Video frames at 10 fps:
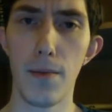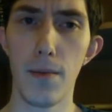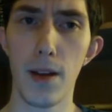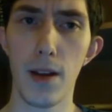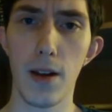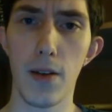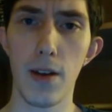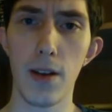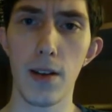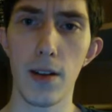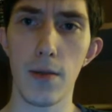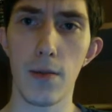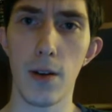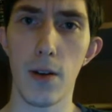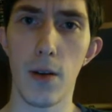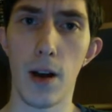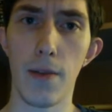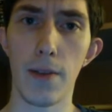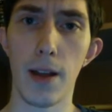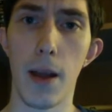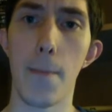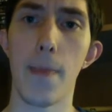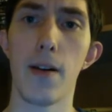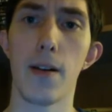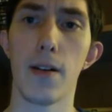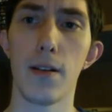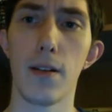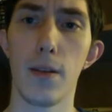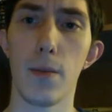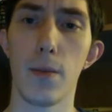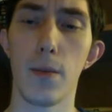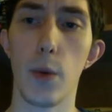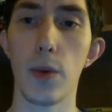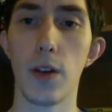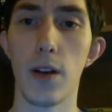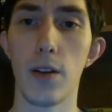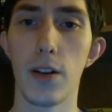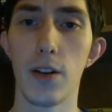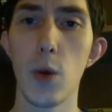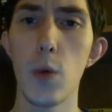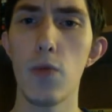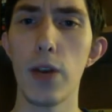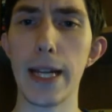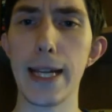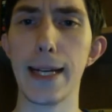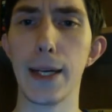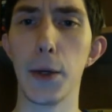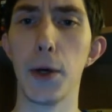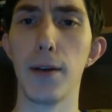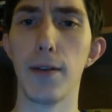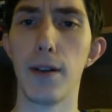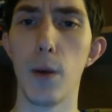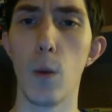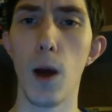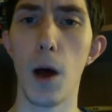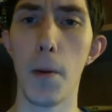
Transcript: the reason is, you know, obviously America and those countries don't really get along very well.